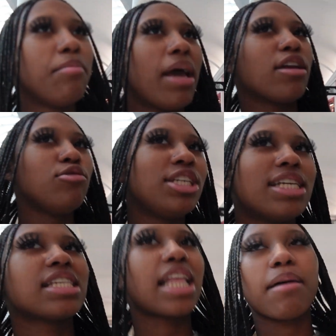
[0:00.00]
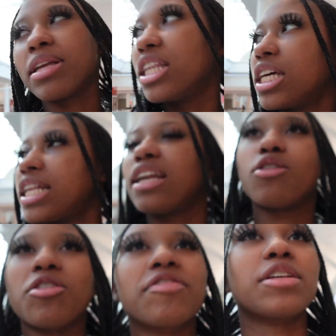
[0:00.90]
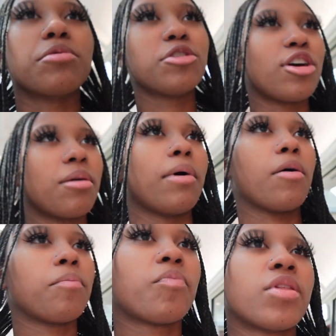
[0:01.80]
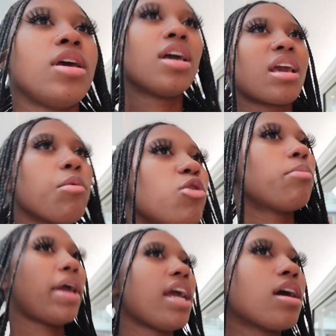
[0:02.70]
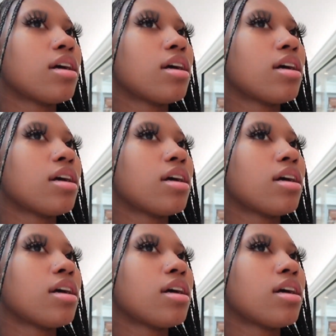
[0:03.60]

Babe, you just stopped and looked at the North Face. What are you talking about? Can we go in pink?